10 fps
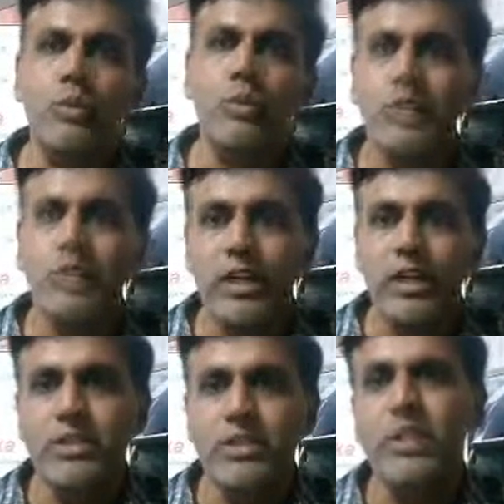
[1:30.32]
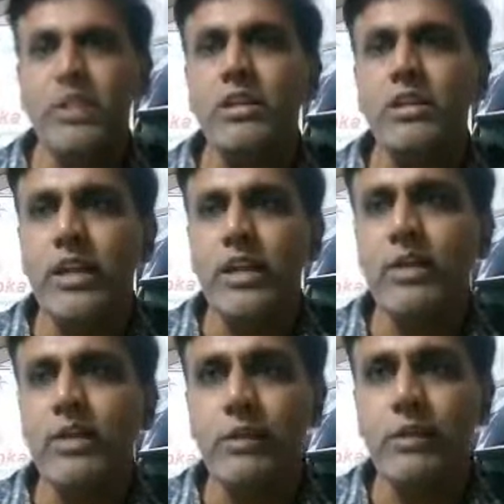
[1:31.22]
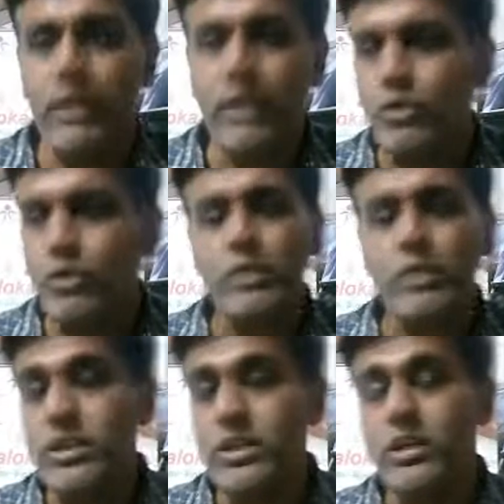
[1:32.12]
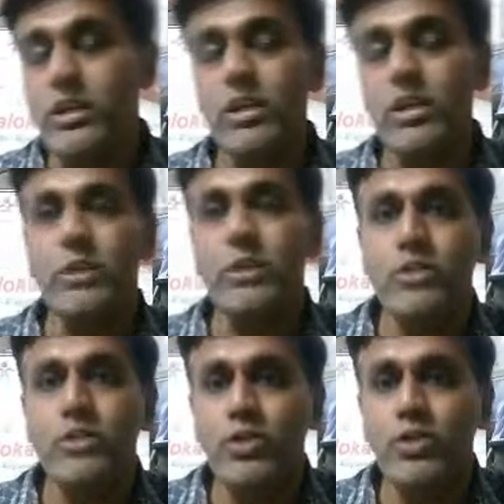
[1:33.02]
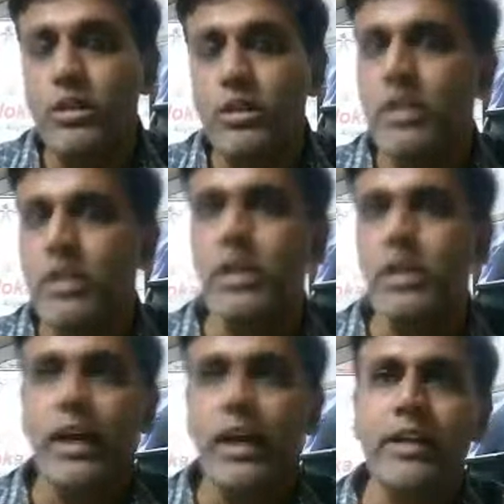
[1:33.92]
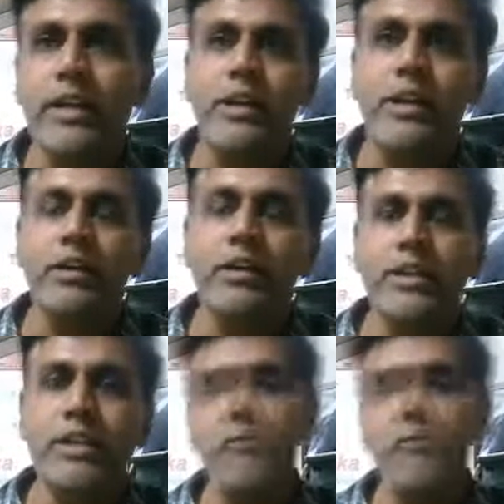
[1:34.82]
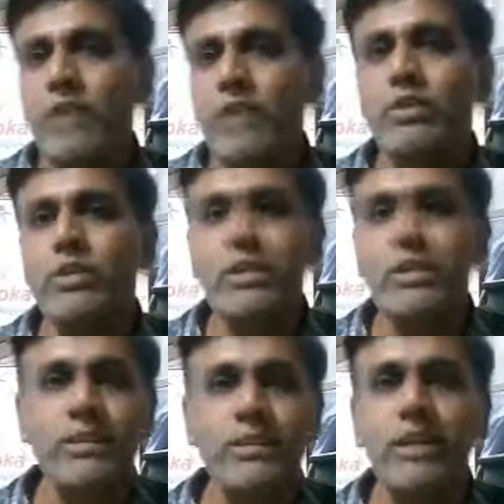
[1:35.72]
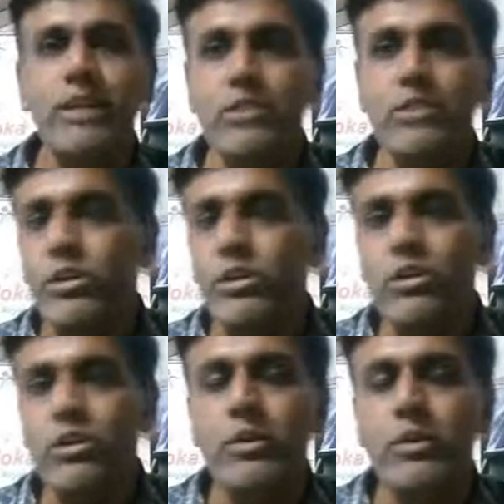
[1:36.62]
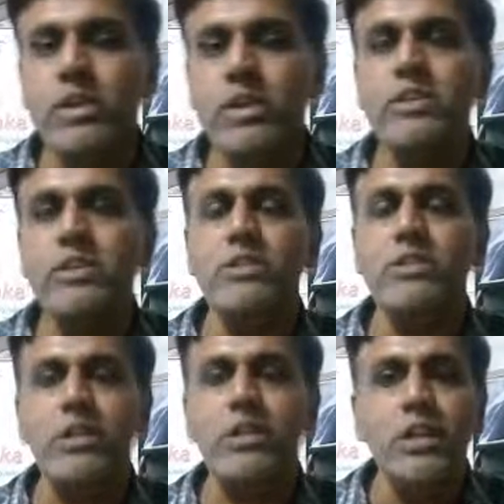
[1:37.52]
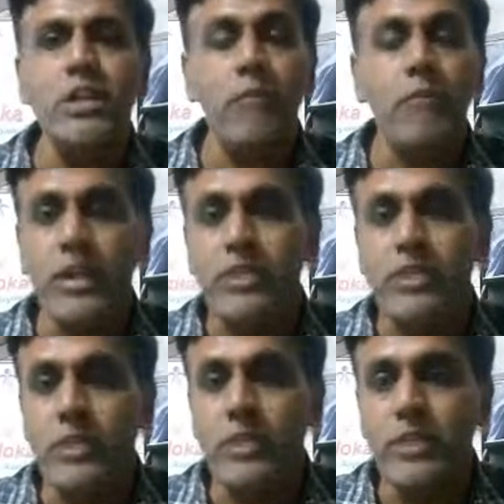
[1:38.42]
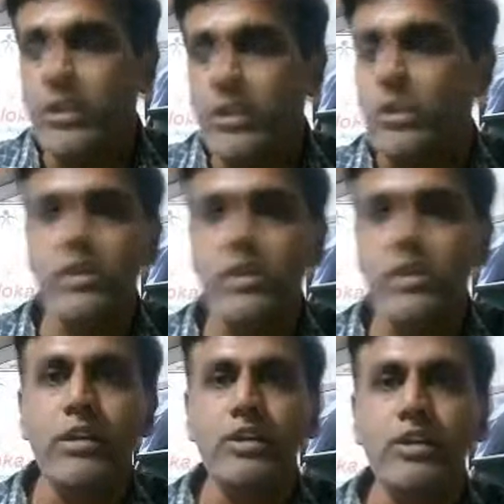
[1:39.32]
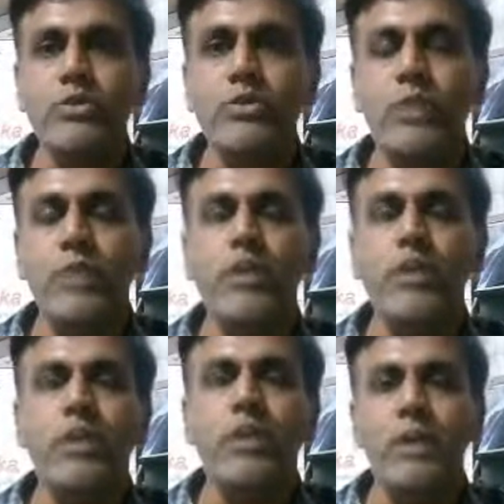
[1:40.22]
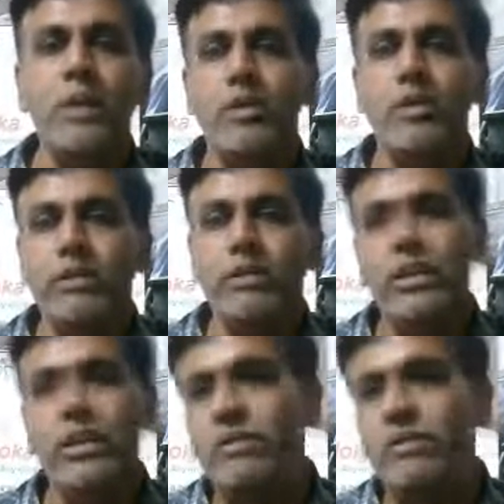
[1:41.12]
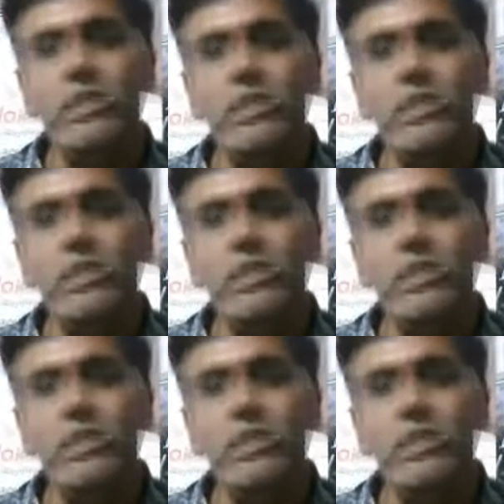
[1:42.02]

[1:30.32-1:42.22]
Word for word: we started seeing that while well, we have school, but the children are not coming to the school. And uh, trace back to the reasons like the socio-economic reasons or malnourishment and nutrition issues were coming on the way, and which is